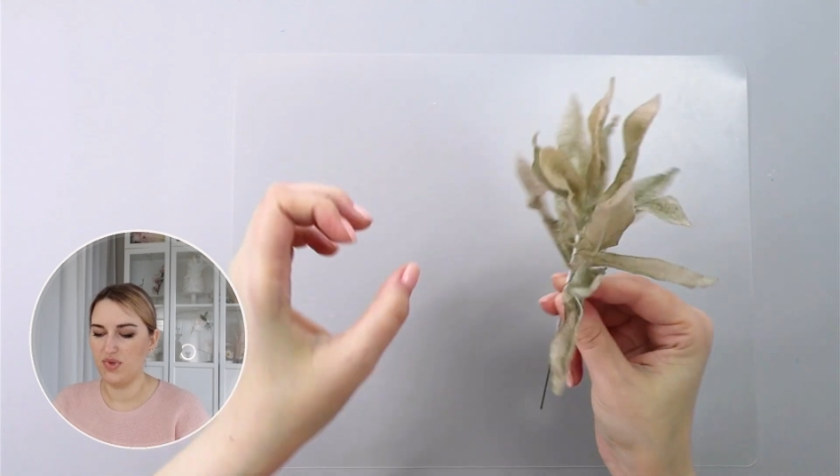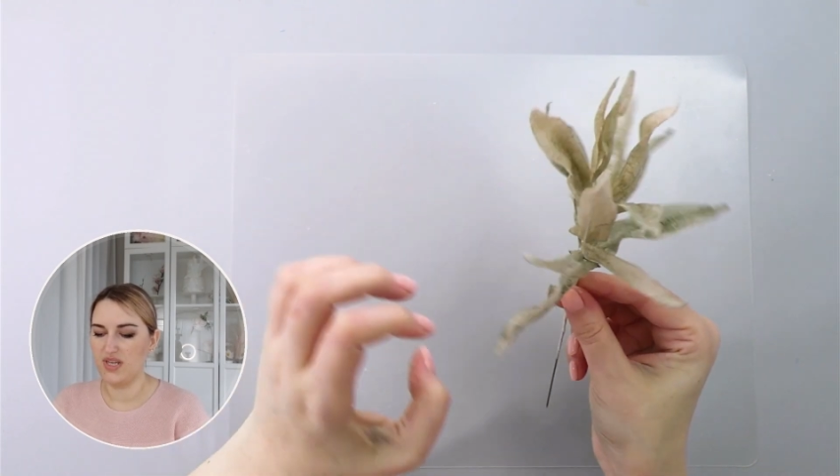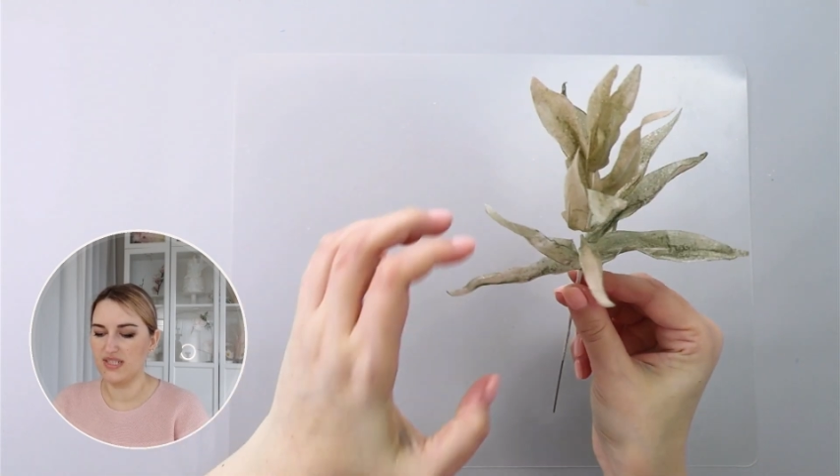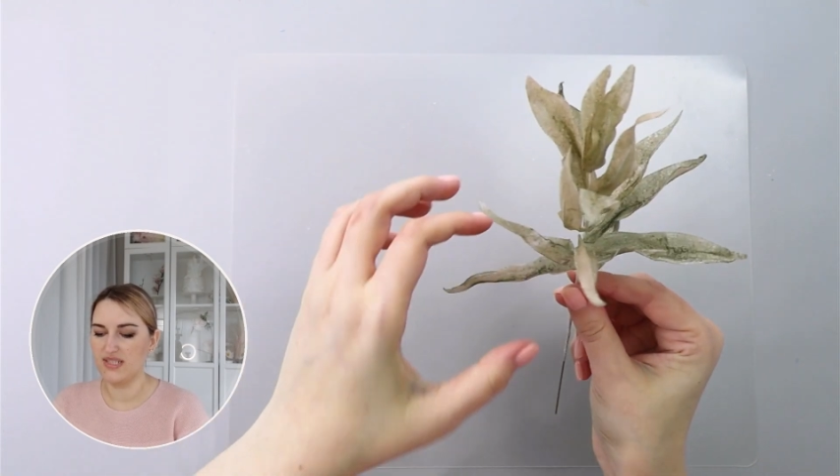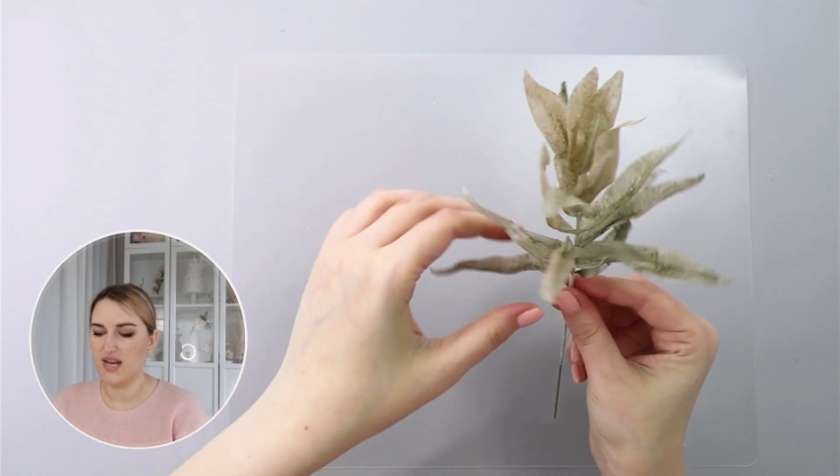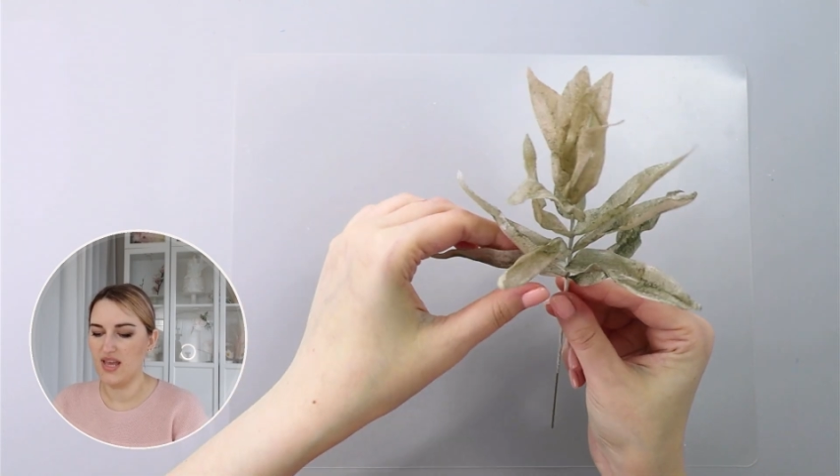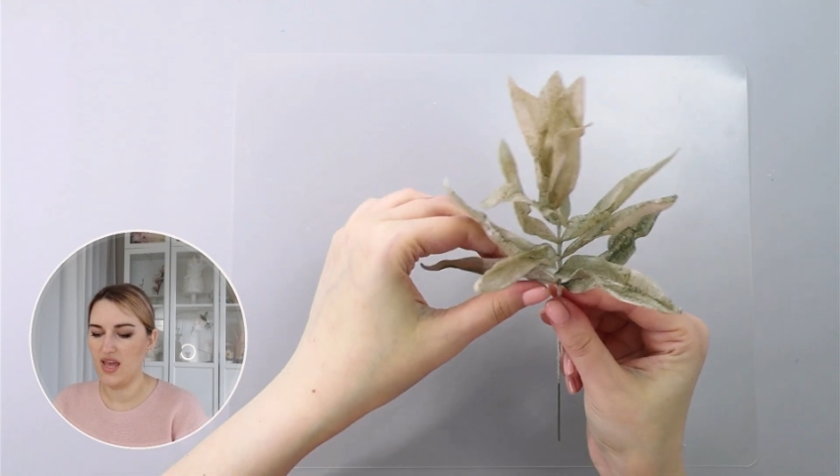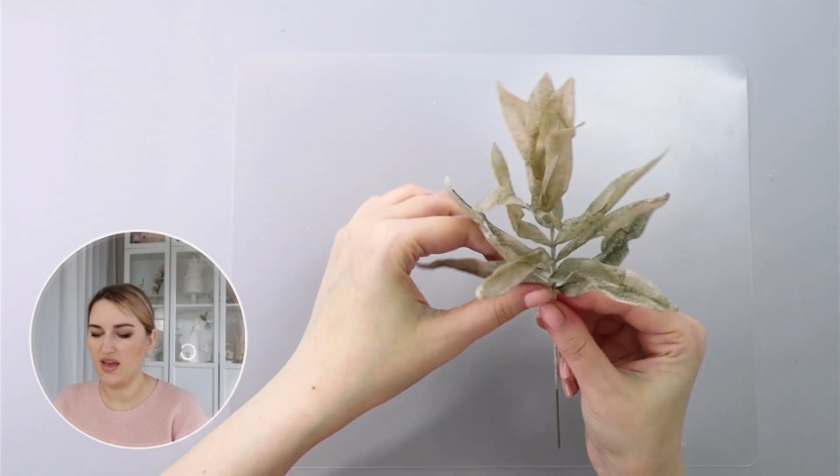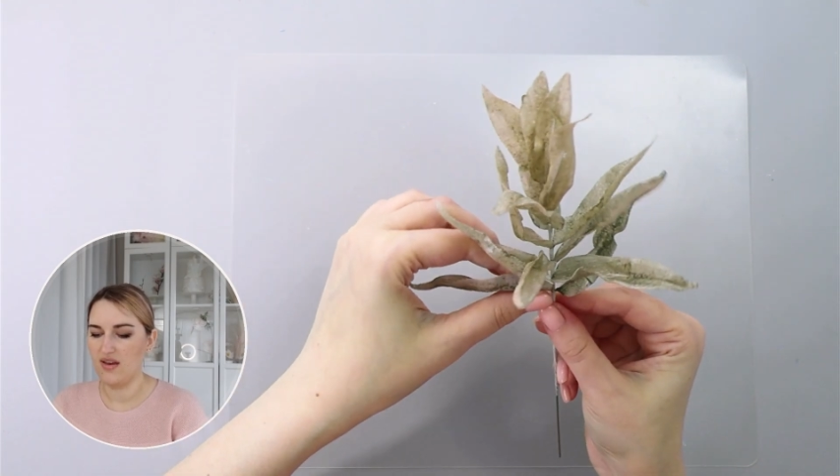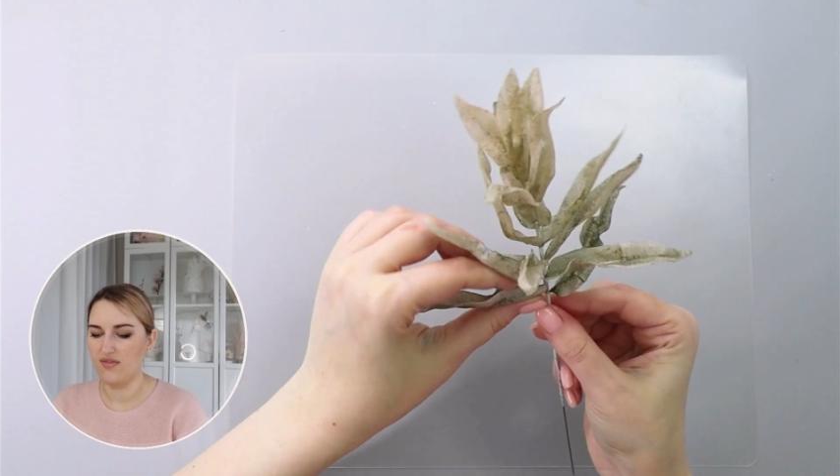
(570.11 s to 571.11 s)
Because I
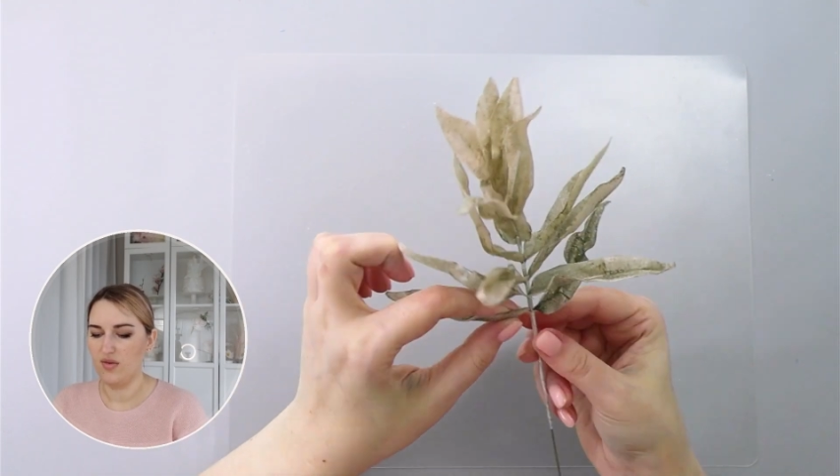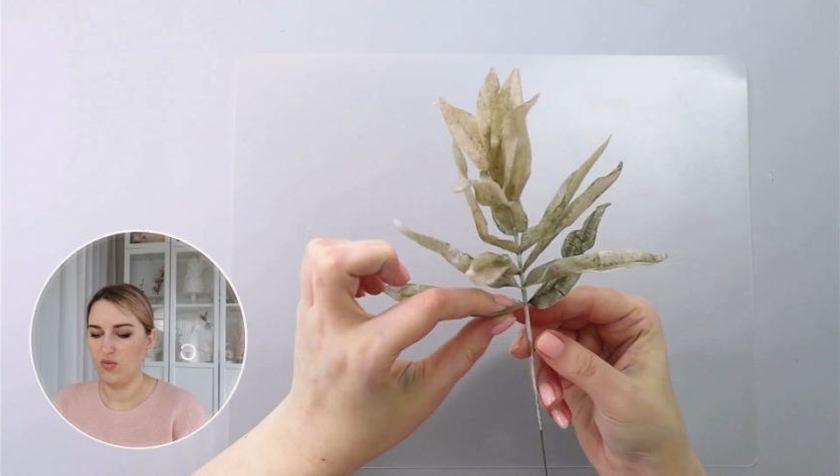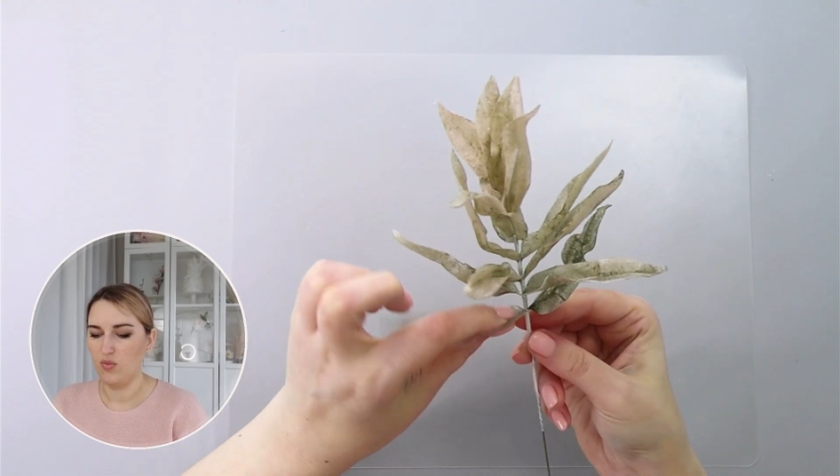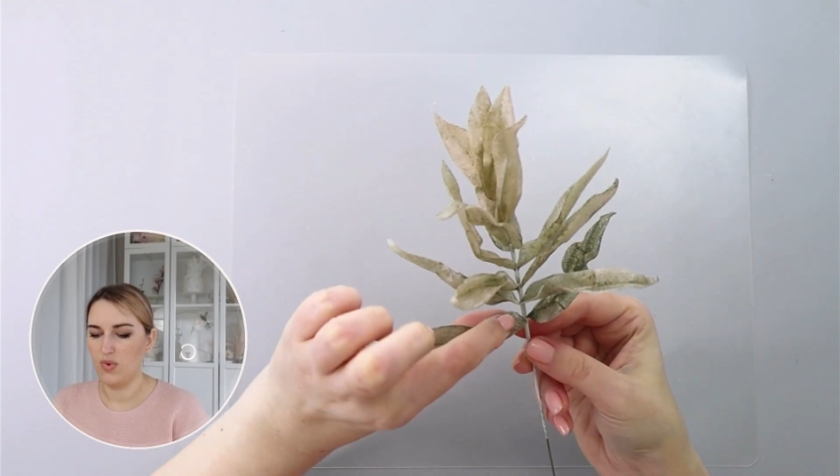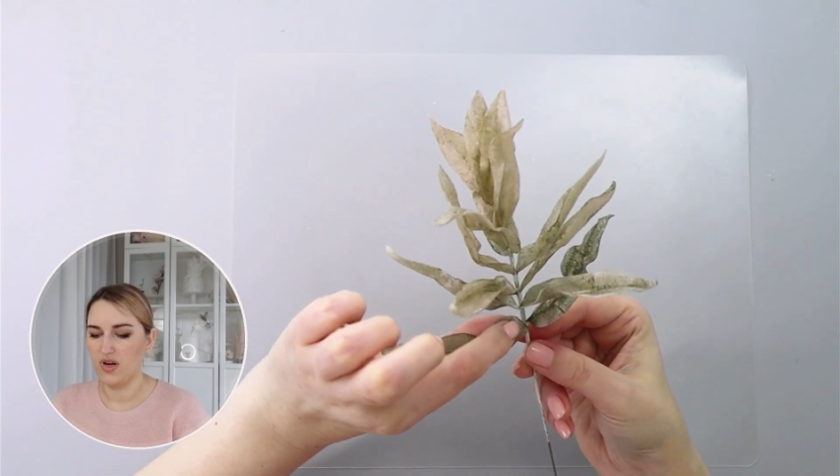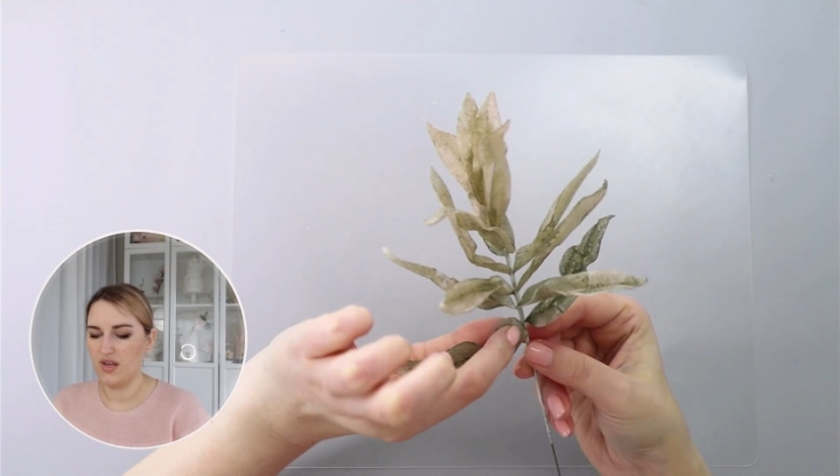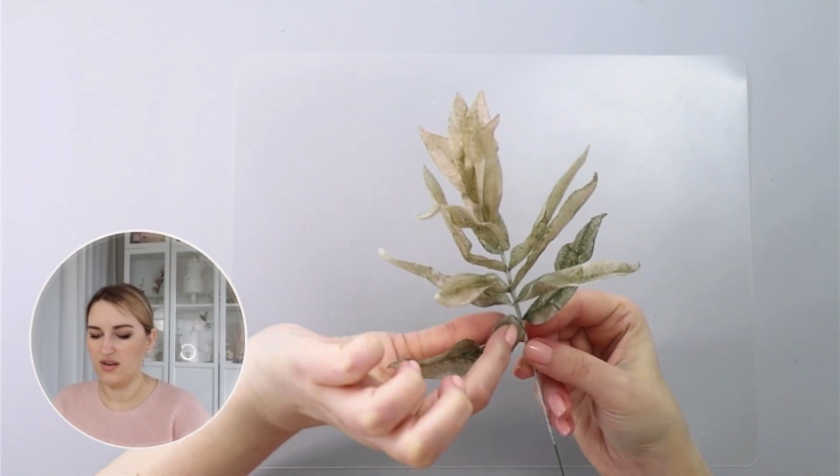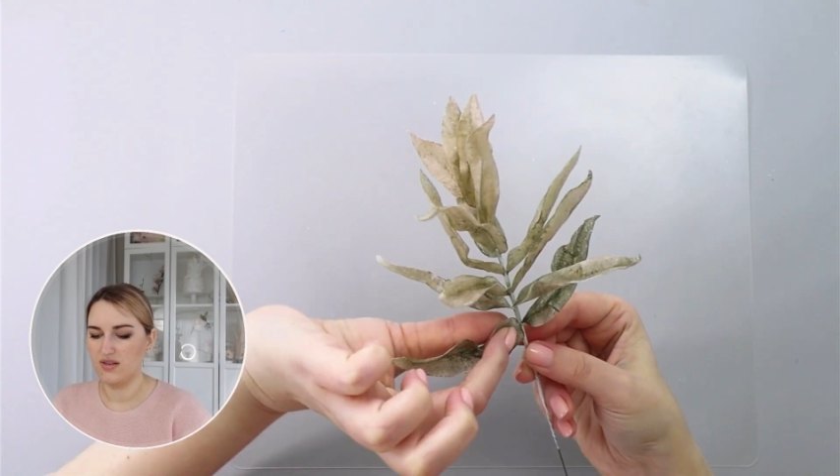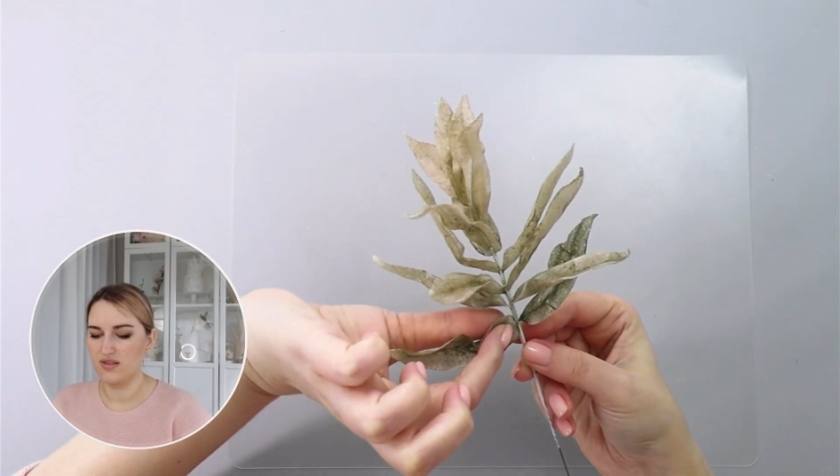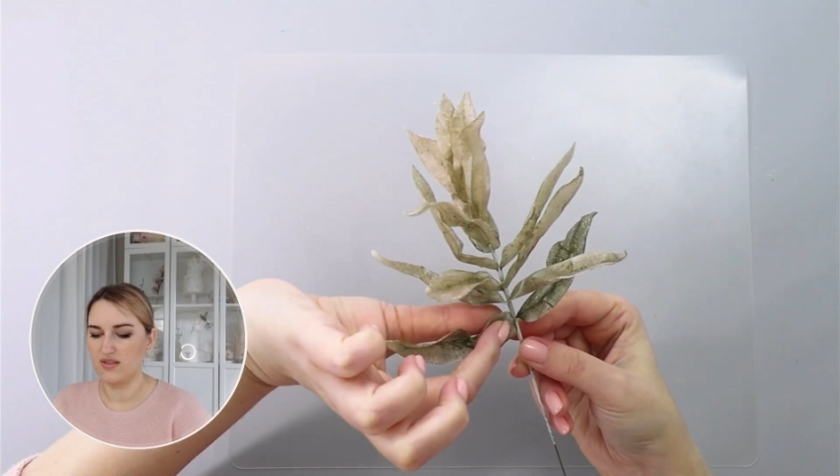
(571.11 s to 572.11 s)
have
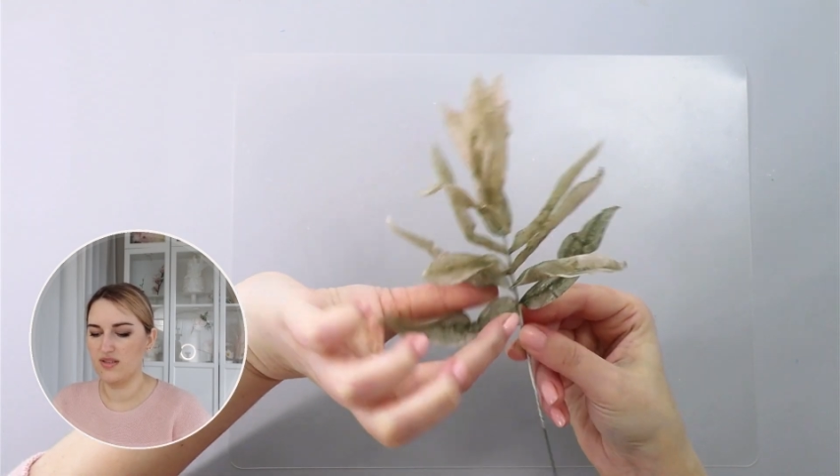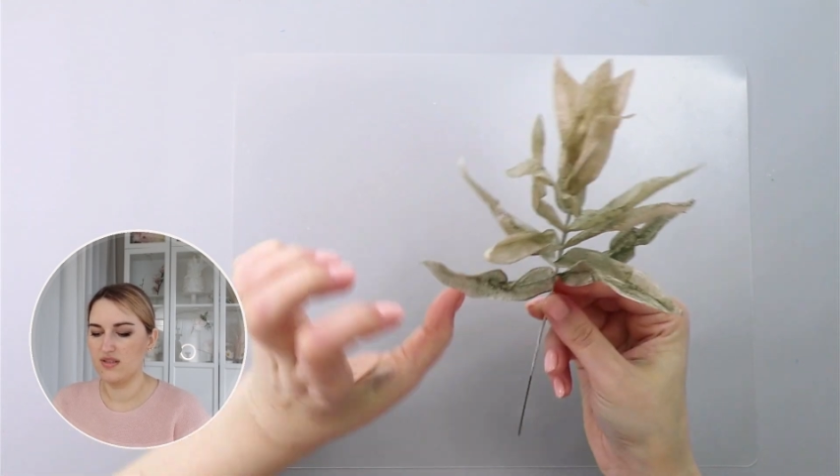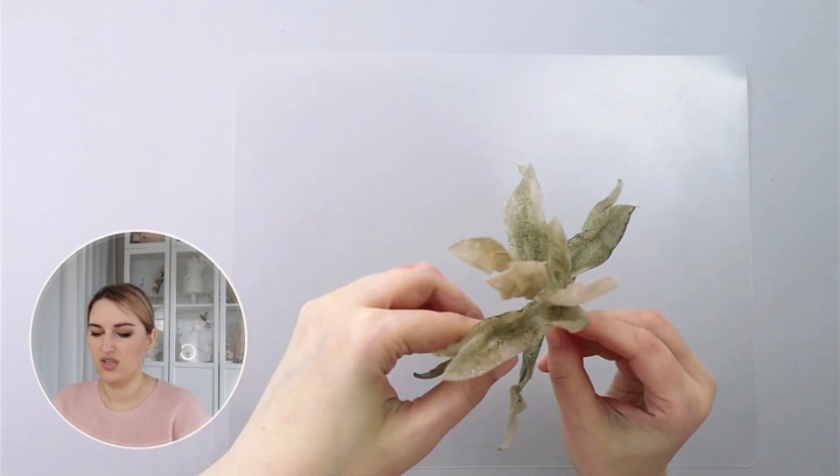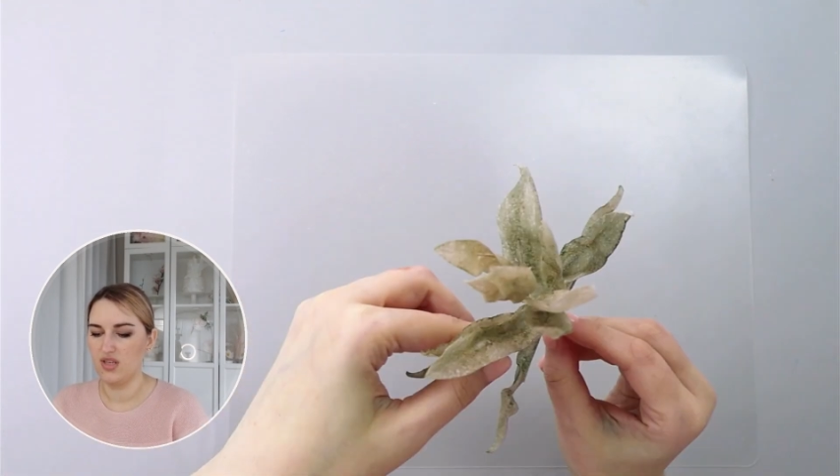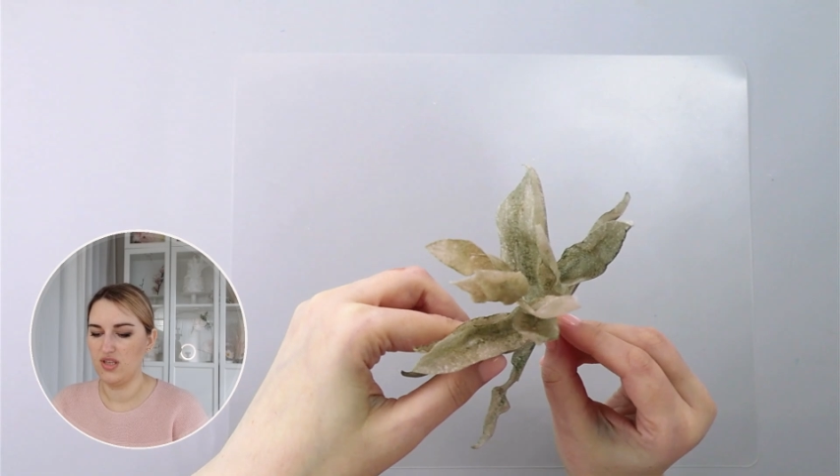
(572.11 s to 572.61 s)
wires